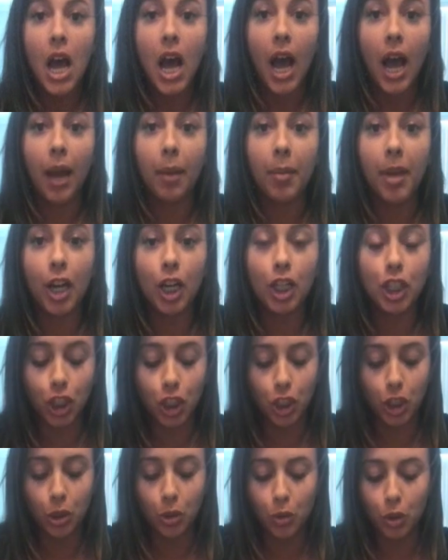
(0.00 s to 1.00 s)
I'm here to
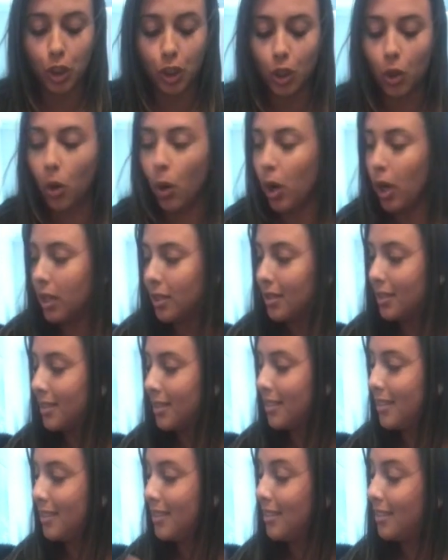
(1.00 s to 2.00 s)
do your
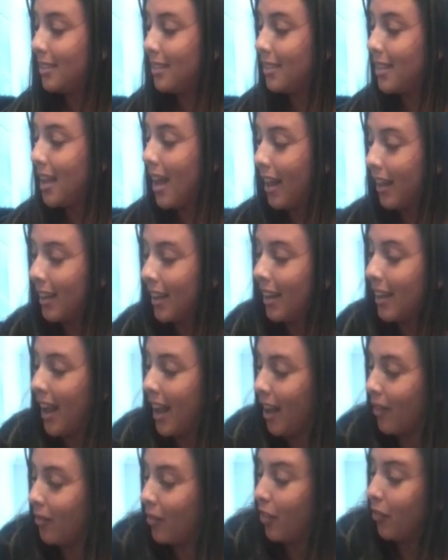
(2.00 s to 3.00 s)
second
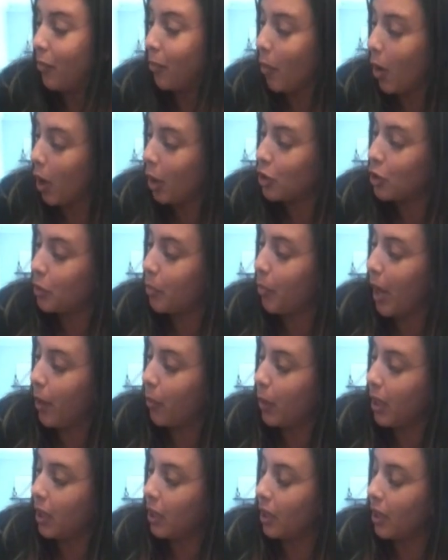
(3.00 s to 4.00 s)
half of March
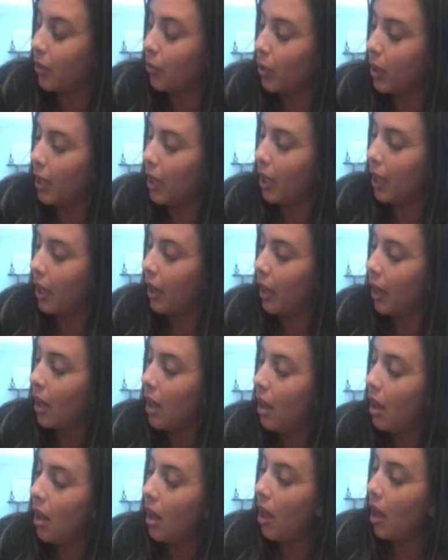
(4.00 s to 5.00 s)
bi-weekly reading.
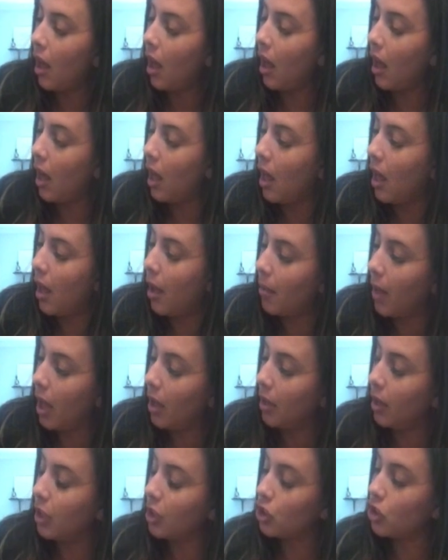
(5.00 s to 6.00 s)

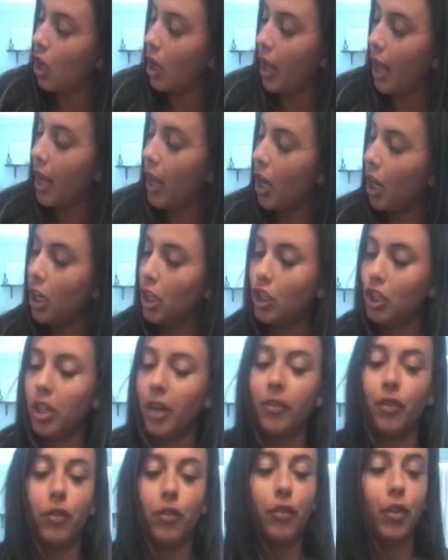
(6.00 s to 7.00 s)
The song I got on
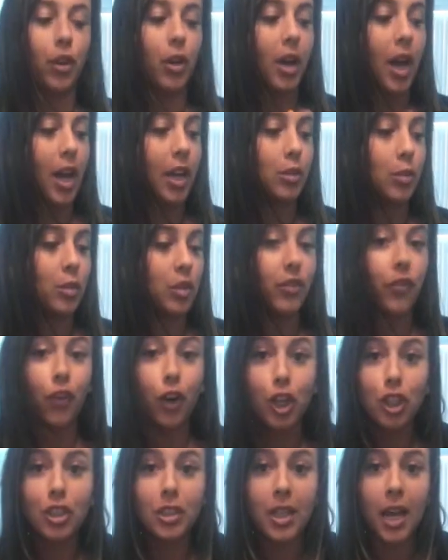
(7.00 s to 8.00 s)
shuffle for you guys was
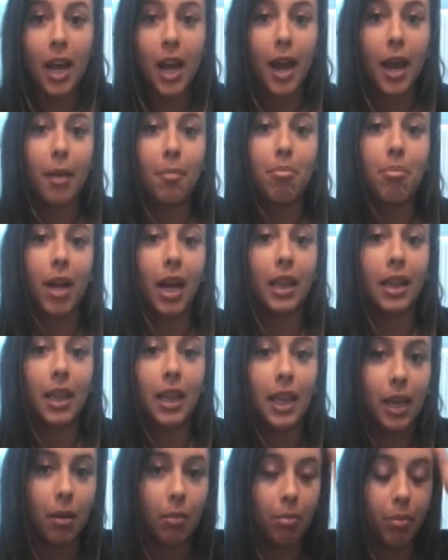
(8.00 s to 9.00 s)
First Time by
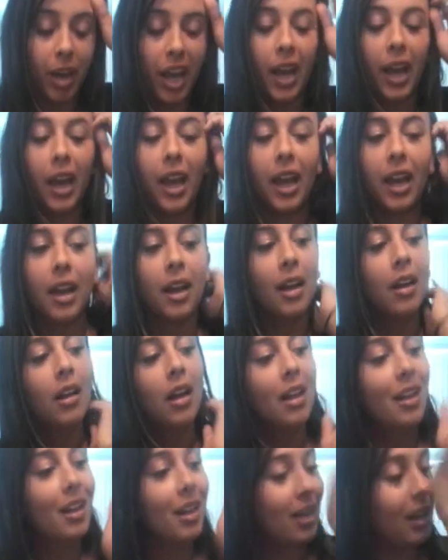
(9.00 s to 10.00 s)
Liam Payne.
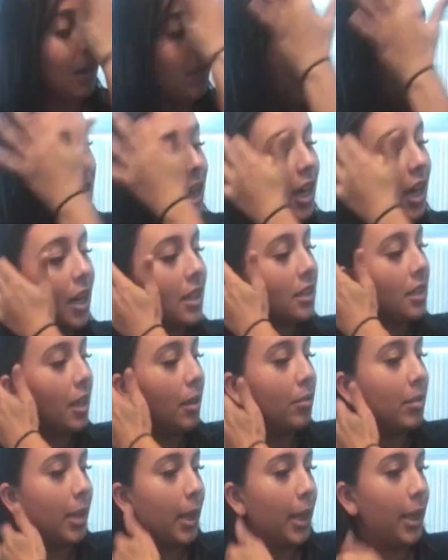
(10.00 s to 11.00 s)
Let me tell you
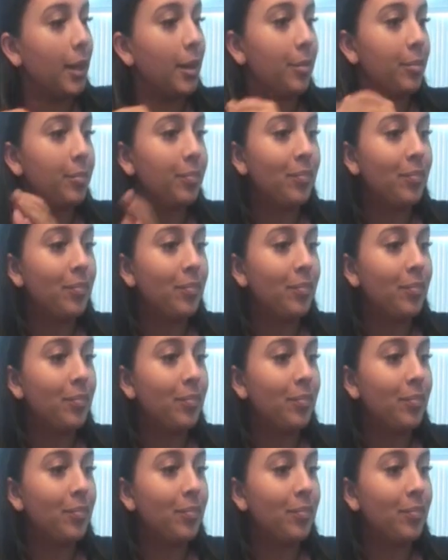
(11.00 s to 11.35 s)
something.